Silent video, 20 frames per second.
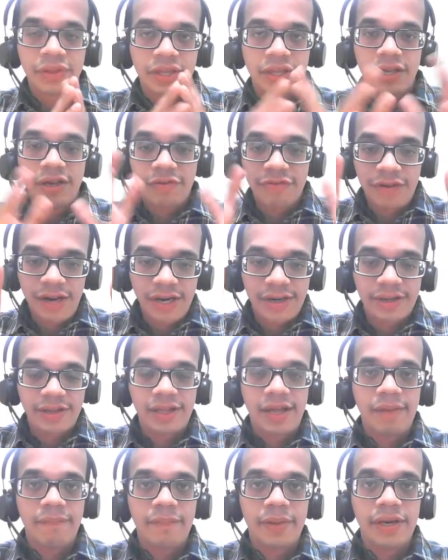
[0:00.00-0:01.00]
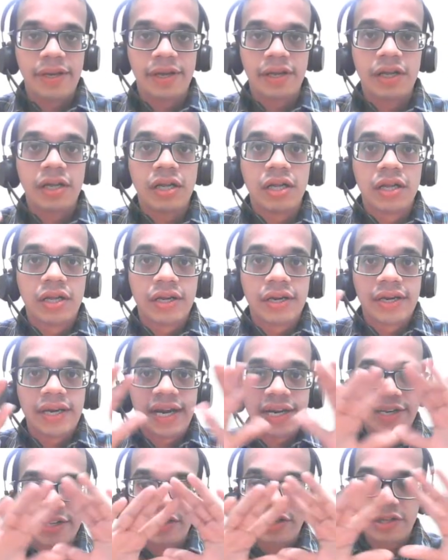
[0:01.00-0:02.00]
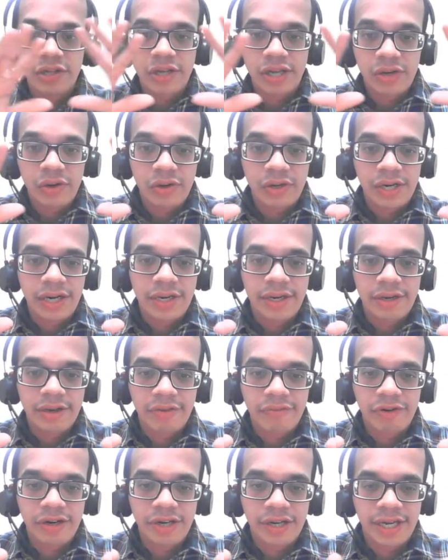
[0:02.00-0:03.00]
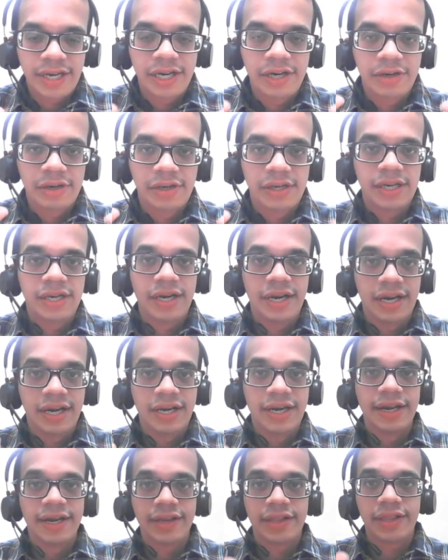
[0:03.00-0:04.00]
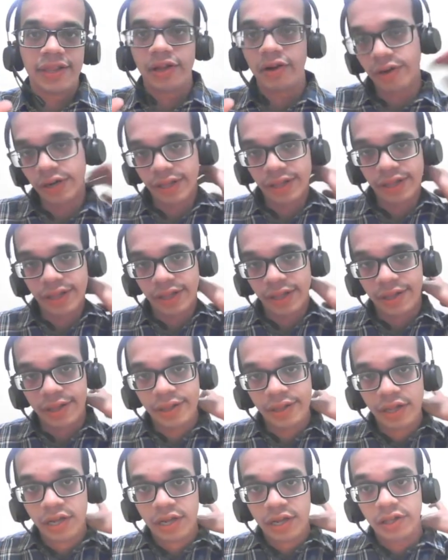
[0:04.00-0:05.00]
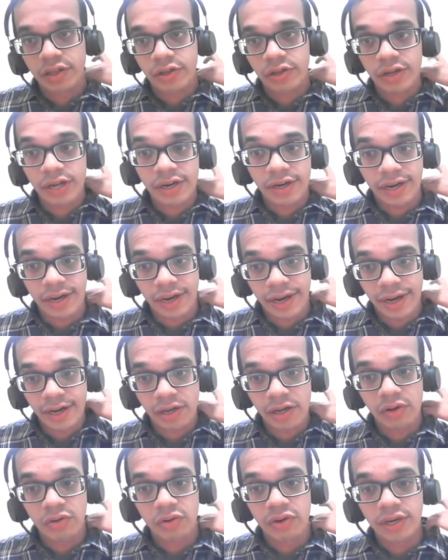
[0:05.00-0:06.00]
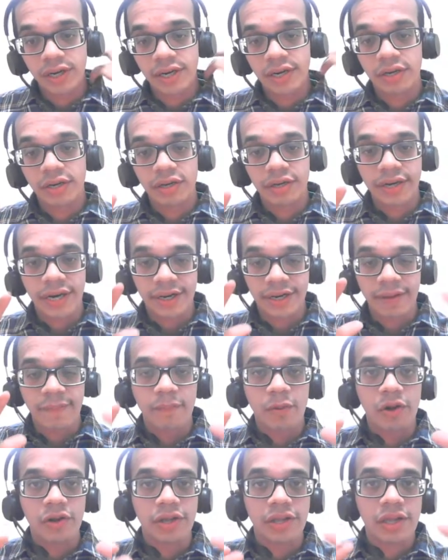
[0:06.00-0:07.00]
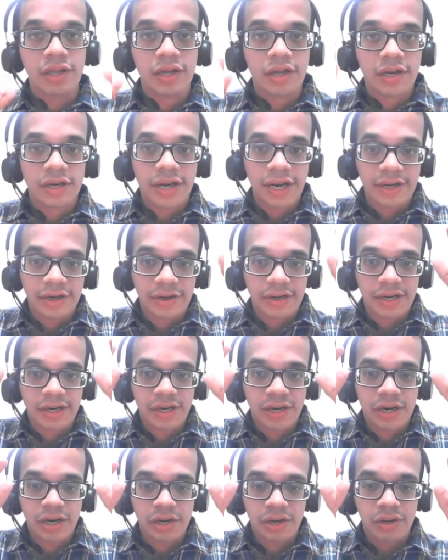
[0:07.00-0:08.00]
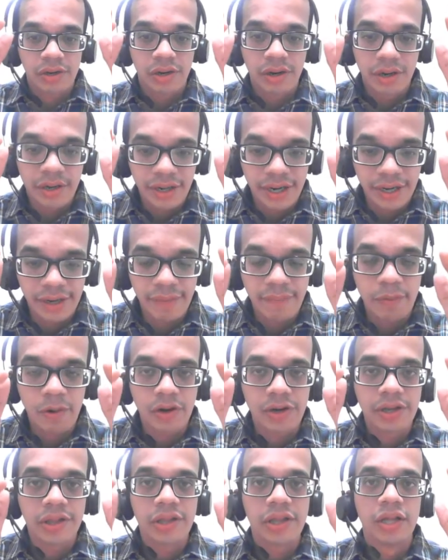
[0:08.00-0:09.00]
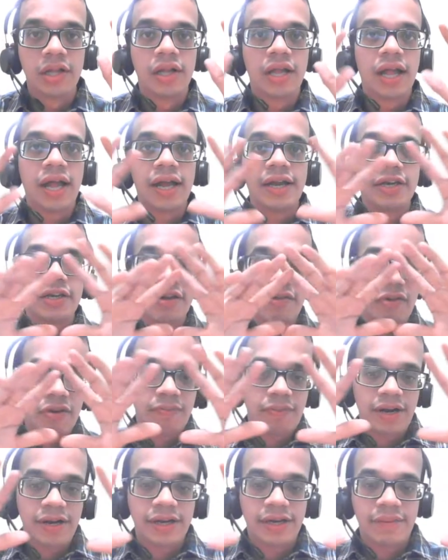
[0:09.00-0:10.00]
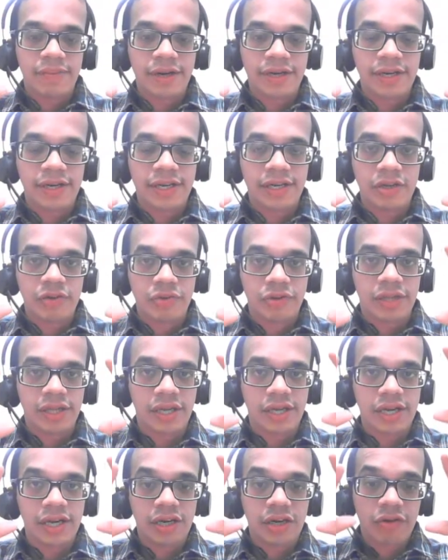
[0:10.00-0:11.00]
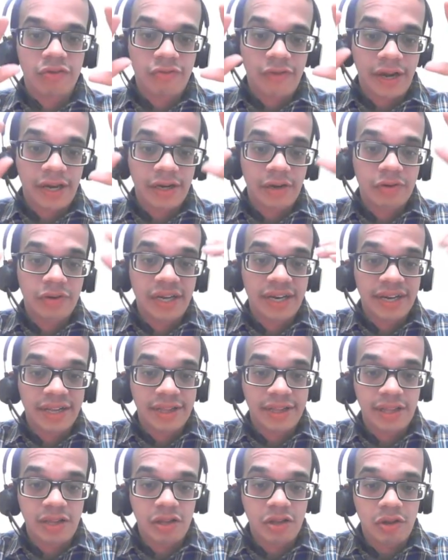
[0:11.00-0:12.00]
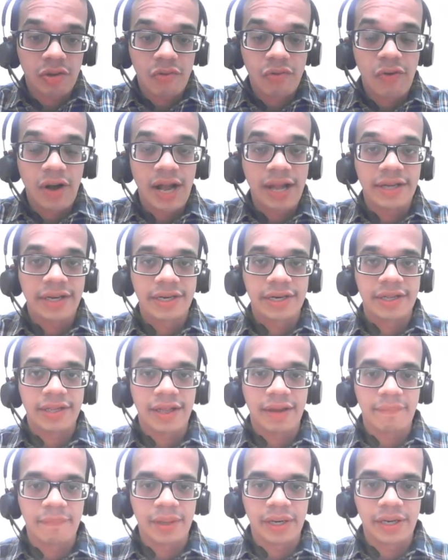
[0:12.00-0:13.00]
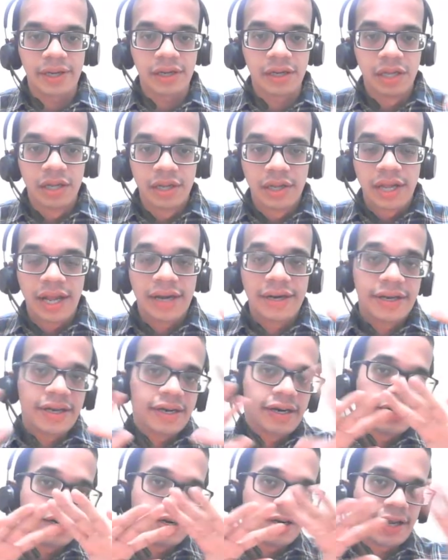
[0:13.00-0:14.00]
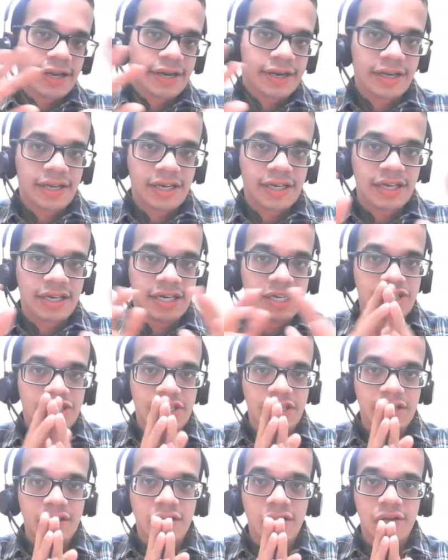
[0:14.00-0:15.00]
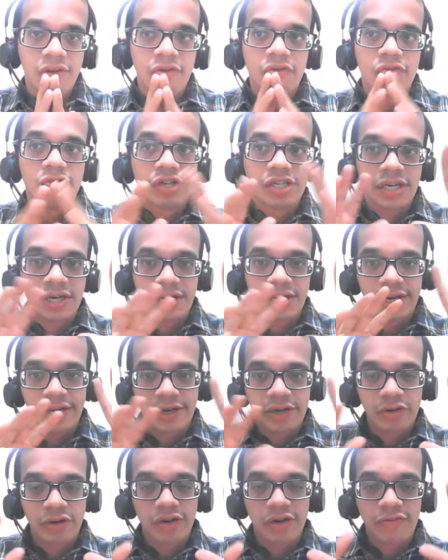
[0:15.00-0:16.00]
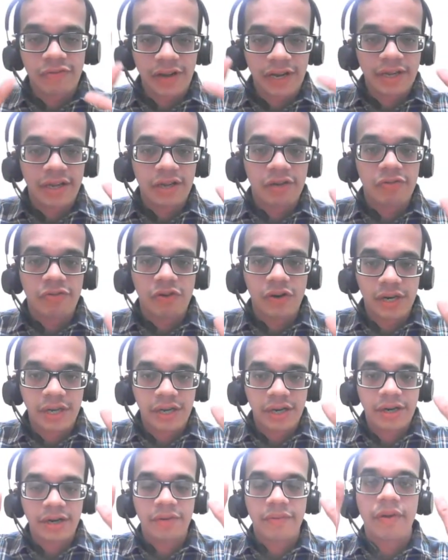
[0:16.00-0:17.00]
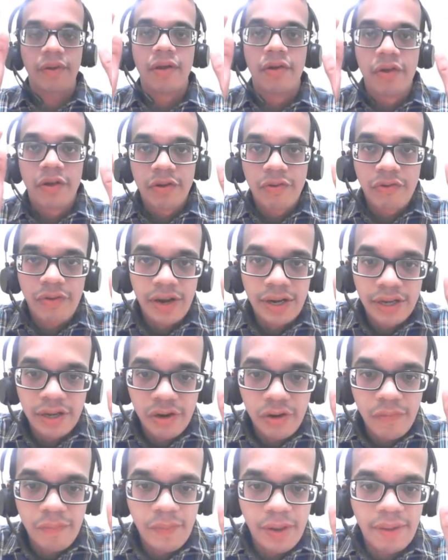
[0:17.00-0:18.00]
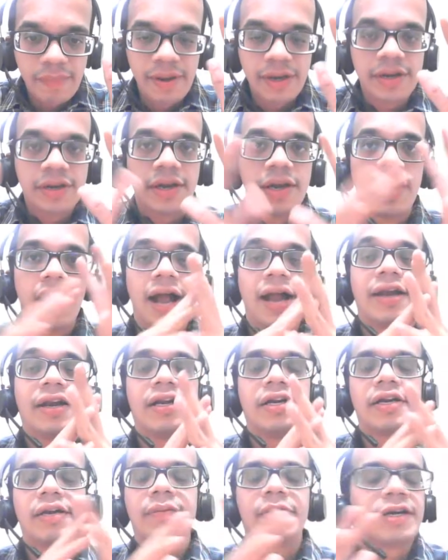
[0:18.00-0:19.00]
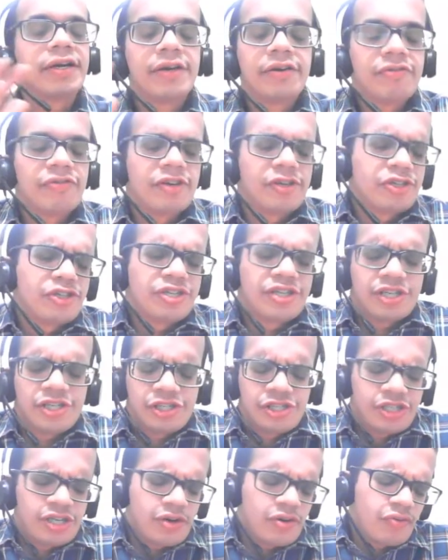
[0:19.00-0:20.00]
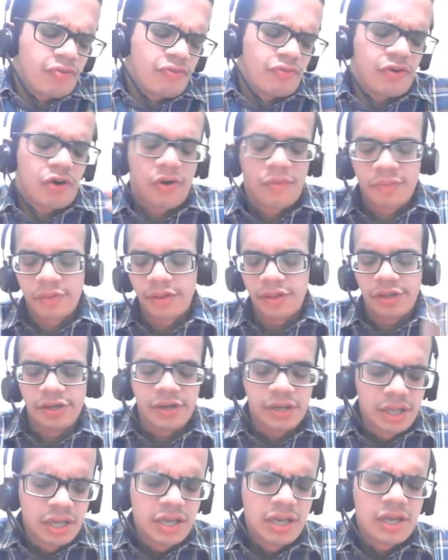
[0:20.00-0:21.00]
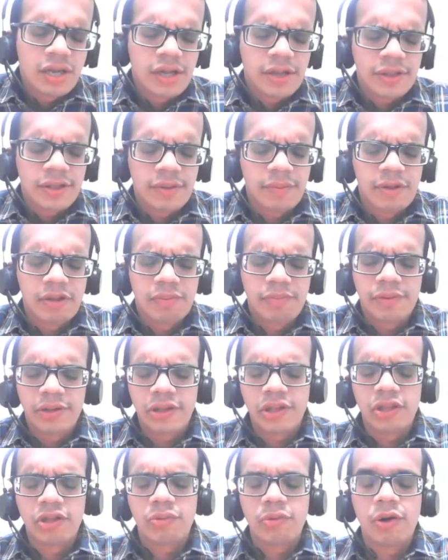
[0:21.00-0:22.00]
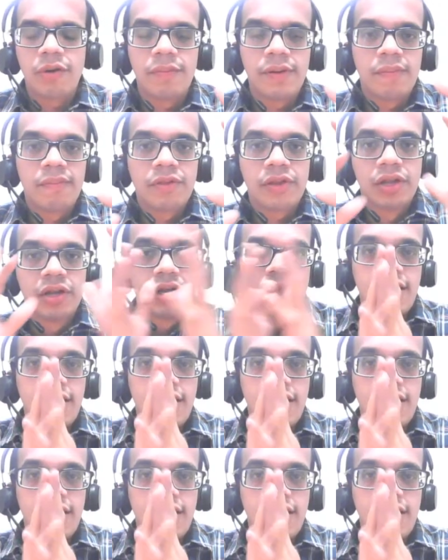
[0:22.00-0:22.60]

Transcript: If that is happening, that is you are not converting into the leads or the sales. So you are trying out data points that your data points, and you will be ultimately using it to find out the reasons why it is happening. And there are the technical glitches which are leading to the failure of payment and ultimately the frustration from the customer's business problems.